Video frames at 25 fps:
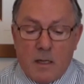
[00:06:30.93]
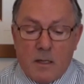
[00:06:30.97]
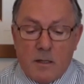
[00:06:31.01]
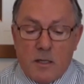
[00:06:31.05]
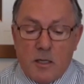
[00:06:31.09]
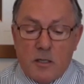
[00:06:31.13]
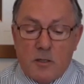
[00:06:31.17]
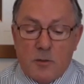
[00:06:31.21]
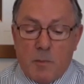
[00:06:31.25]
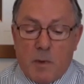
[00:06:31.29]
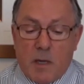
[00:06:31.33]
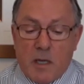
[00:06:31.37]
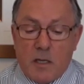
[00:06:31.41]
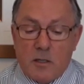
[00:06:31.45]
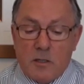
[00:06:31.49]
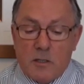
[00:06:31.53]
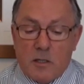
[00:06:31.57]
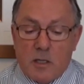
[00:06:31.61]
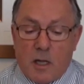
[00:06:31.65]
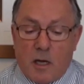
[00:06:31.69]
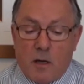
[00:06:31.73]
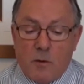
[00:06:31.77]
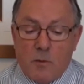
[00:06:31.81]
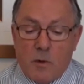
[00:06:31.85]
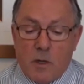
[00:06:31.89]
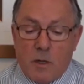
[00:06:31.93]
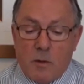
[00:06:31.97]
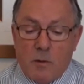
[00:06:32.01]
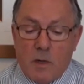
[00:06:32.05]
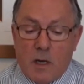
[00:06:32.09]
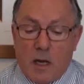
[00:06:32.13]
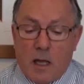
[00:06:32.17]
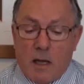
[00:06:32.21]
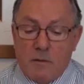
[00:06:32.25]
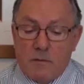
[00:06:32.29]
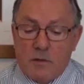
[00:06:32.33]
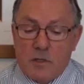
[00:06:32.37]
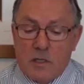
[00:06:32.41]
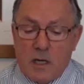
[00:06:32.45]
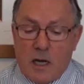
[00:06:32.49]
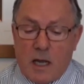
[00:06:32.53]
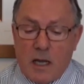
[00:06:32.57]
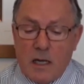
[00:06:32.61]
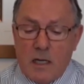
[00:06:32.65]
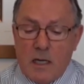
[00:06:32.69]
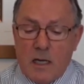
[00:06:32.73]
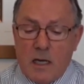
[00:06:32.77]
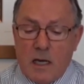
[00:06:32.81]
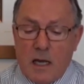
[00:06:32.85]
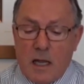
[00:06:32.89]
This means that we will have
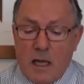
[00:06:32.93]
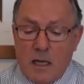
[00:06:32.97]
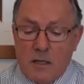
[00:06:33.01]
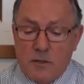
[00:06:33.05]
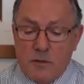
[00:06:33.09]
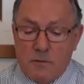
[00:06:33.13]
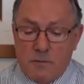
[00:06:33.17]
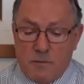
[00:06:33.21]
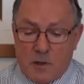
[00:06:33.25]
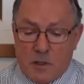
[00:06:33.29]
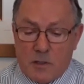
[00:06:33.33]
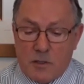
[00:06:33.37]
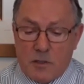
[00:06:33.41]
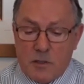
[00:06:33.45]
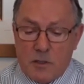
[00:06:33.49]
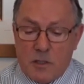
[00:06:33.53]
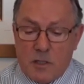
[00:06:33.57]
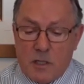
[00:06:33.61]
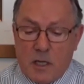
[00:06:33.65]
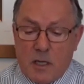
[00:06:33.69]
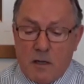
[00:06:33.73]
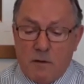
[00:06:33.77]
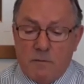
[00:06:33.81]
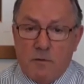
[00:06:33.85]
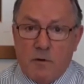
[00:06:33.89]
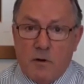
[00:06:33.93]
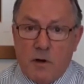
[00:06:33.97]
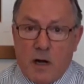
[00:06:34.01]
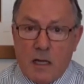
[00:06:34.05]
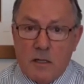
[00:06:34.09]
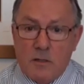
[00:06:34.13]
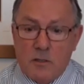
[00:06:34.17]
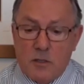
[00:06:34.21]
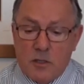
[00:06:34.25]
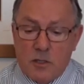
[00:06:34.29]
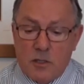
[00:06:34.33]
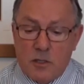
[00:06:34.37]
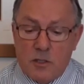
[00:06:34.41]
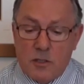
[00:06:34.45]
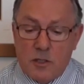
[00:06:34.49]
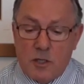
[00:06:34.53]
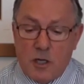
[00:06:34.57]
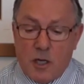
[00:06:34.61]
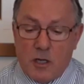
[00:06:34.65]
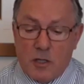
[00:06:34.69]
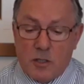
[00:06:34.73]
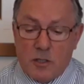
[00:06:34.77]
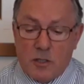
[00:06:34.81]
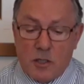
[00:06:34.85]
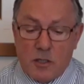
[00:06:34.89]
slightly less funds to give grants to
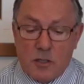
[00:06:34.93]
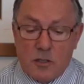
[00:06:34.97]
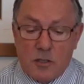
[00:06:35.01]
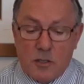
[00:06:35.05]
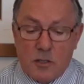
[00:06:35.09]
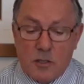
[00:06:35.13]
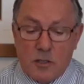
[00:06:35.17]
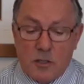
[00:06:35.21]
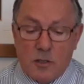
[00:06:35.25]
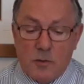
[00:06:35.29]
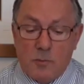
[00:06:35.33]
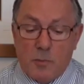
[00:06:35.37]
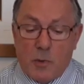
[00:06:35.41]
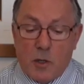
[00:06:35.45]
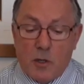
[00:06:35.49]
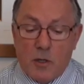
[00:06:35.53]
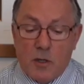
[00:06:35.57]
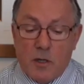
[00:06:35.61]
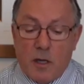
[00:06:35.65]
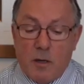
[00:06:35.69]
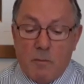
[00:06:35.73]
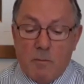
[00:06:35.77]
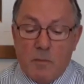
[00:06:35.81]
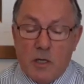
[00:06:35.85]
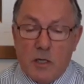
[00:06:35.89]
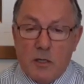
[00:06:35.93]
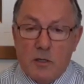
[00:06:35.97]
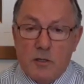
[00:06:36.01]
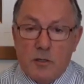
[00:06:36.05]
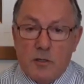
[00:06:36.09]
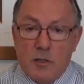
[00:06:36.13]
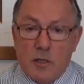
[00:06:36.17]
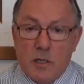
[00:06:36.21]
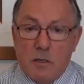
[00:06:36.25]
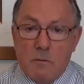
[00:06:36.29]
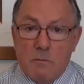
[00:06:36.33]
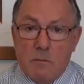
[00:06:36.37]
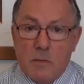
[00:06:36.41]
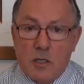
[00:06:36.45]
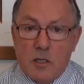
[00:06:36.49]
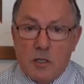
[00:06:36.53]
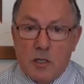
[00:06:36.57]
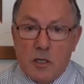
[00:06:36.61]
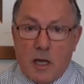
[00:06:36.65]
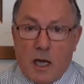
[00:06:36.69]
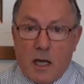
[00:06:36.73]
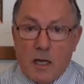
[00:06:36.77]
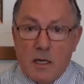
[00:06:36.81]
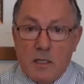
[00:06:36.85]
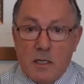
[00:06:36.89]
churches to support their ministry and
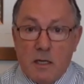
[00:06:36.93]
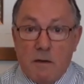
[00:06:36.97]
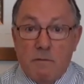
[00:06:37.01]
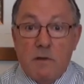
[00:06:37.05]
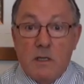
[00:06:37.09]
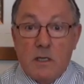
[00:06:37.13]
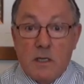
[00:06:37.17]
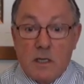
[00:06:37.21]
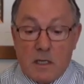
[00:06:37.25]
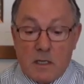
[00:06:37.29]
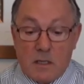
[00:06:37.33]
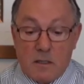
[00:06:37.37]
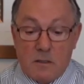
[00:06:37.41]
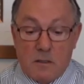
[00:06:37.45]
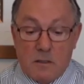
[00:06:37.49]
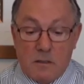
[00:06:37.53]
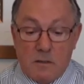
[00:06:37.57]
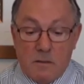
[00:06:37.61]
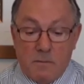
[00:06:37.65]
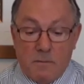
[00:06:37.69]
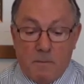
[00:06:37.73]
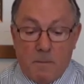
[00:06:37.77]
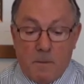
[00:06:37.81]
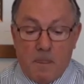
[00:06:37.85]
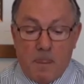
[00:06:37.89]
mission activities.